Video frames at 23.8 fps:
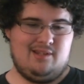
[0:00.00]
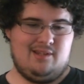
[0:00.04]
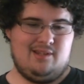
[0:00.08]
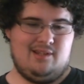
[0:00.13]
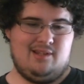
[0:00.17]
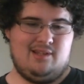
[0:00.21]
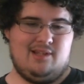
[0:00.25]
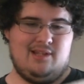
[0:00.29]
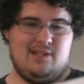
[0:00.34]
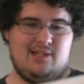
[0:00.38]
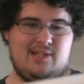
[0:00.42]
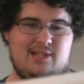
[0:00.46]

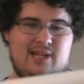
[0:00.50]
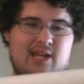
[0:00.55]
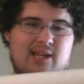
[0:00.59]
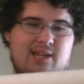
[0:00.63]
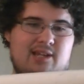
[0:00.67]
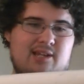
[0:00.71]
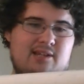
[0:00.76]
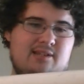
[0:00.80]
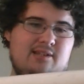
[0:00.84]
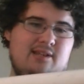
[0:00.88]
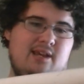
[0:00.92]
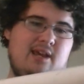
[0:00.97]
The
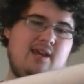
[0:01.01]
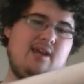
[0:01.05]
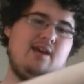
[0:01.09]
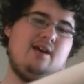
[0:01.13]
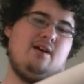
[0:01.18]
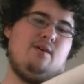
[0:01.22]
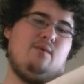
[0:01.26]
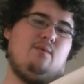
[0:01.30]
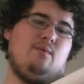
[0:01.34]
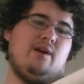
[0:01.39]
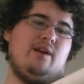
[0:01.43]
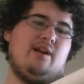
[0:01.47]
tank is a
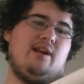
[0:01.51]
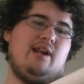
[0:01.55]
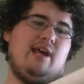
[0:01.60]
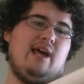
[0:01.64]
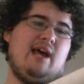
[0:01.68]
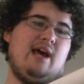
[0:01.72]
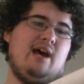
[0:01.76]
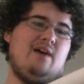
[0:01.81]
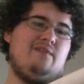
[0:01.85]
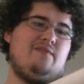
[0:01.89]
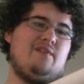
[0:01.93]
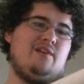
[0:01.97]

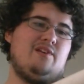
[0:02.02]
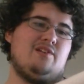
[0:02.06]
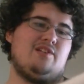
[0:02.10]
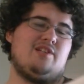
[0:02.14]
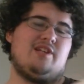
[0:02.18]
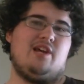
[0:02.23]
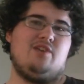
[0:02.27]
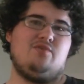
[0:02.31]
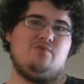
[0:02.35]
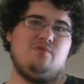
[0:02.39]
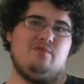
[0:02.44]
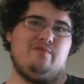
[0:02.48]
1.5 inch
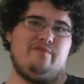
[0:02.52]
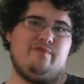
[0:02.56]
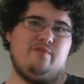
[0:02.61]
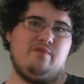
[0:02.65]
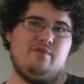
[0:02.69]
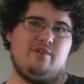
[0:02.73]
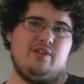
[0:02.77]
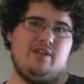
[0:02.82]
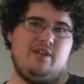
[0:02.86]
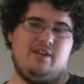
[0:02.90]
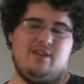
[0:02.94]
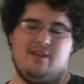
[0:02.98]
Schedule
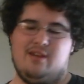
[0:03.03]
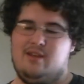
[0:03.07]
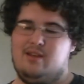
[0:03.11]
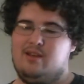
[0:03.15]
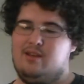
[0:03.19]
40